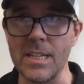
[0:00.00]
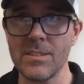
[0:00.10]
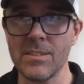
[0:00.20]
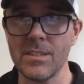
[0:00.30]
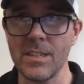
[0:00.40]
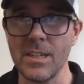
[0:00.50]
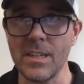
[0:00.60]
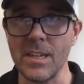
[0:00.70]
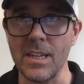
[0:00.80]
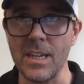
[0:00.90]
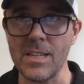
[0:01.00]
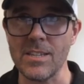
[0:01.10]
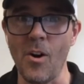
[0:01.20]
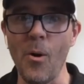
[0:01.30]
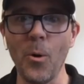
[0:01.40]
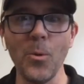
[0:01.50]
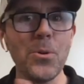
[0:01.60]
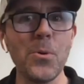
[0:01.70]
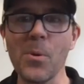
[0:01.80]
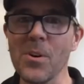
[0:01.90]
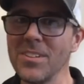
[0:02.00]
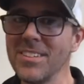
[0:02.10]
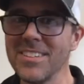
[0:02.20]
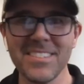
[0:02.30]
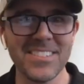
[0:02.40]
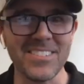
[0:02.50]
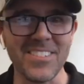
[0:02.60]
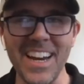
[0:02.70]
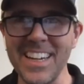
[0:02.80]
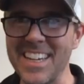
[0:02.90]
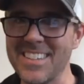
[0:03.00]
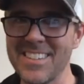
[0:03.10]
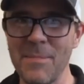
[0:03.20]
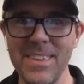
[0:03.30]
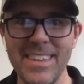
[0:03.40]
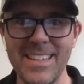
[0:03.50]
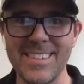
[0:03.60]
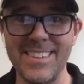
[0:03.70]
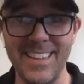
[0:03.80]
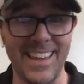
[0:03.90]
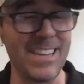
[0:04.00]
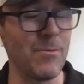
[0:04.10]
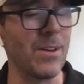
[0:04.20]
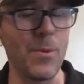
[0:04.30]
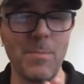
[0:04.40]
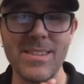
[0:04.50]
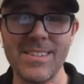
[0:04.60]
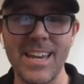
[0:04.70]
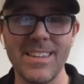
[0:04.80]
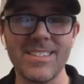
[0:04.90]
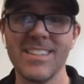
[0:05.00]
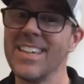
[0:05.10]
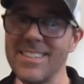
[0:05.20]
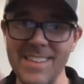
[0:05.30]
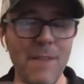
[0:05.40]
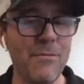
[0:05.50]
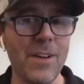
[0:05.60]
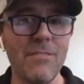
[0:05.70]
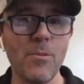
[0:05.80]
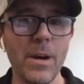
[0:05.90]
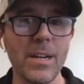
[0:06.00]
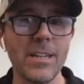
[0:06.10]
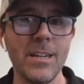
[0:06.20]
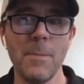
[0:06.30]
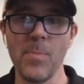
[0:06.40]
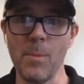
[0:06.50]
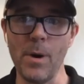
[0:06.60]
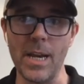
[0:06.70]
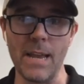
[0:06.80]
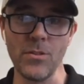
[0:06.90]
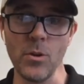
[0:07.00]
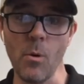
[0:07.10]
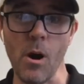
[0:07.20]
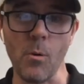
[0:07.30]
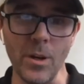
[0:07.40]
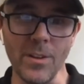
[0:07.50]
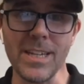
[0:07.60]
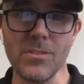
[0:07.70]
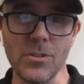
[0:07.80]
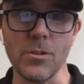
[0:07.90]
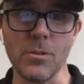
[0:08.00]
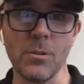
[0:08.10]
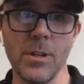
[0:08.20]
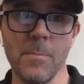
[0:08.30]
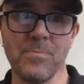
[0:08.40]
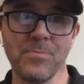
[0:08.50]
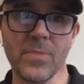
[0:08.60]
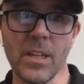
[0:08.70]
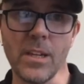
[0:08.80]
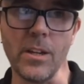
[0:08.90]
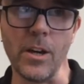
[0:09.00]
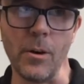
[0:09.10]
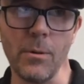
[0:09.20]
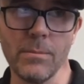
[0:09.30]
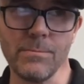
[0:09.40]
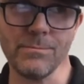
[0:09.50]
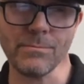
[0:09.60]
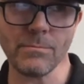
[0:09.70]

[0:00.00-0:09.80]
it's it's a whole new world, right? It's something that's like we, we've been saying this. It's not for everybody, but if you are willing to you know,